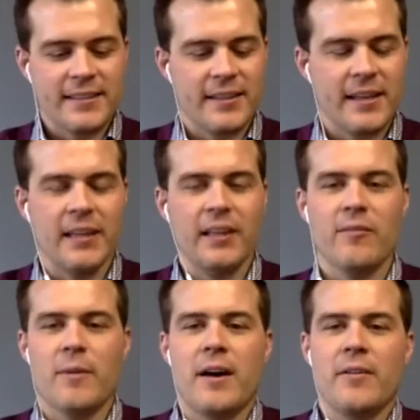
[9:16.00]
the thing I love
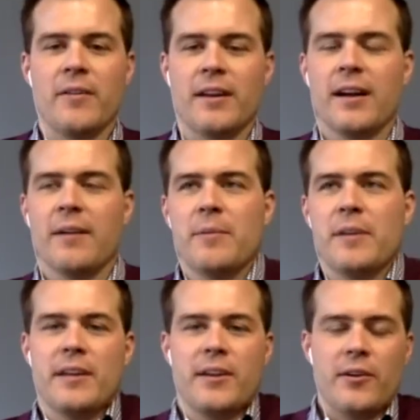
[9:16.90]
about
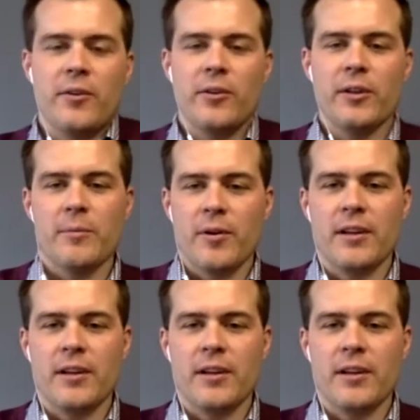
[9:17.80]
being an early bird.